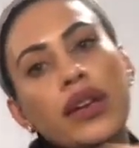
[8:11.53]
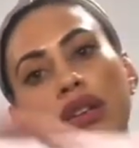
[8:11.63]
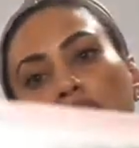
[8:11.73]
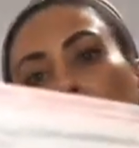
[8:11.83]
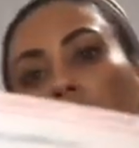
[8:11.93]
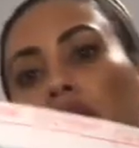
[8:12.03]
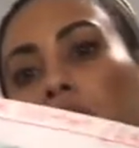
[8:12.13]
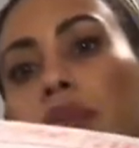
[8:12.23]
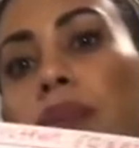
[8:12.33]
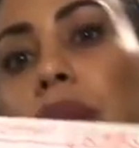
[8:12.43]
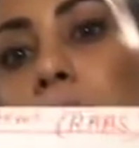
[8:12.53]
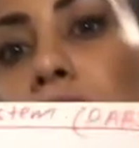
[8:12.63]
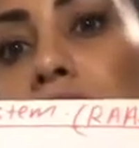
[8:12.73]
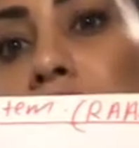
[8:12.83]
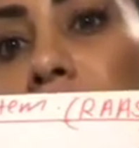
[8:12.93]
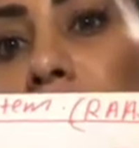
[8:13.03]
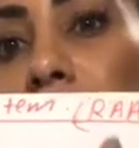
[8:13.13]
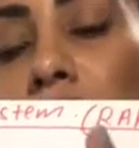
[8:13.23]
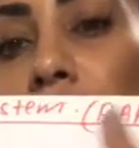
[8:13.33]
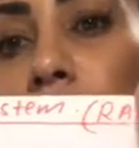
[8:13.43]
so by basically
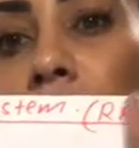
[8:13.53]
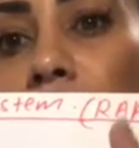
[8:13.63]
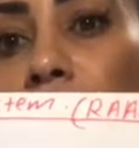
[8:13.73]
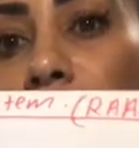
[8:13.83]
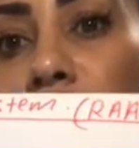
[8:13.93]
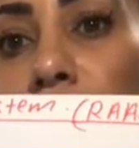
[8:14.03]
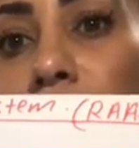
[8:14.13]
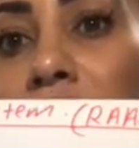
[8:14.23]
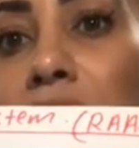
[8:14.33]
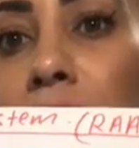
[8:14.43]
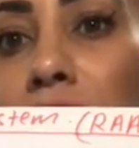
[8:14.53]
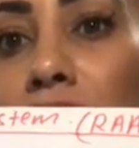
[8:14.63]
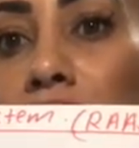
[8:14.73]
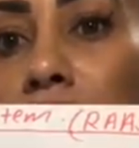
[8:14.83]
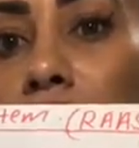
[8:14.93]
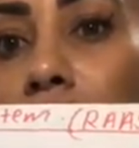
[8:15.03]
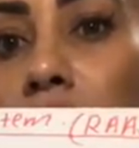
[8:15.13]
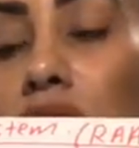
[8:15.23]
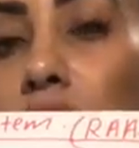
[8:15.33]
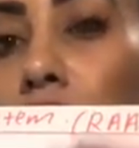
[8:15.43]
inhibiting this from happening,
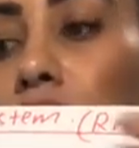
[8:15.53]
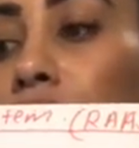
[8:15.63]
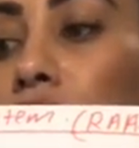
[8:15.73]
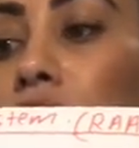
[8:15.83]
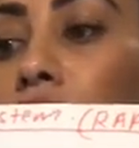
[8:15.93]
we're then